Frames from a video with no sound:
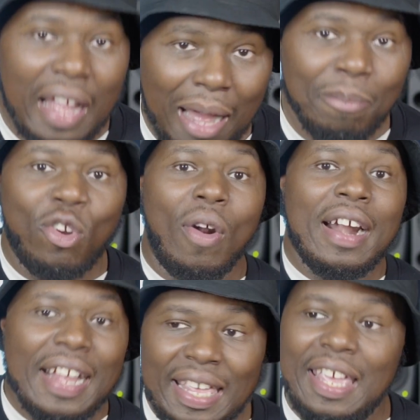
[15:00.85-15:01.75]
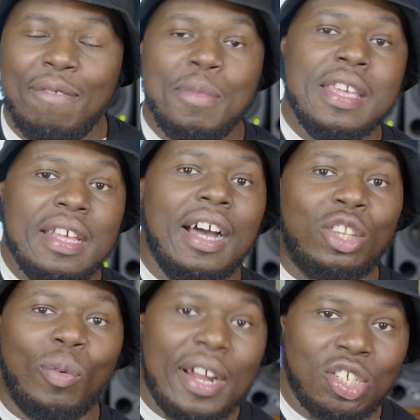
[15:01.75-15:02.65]
I'm grind. That give me a
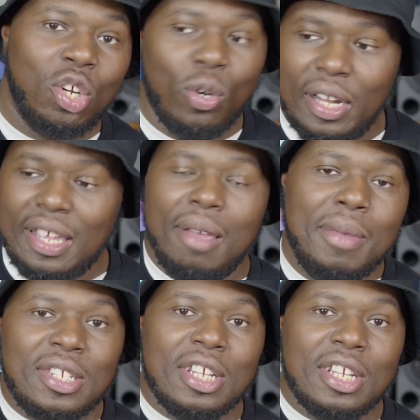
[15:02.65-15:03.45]
threshold. That give me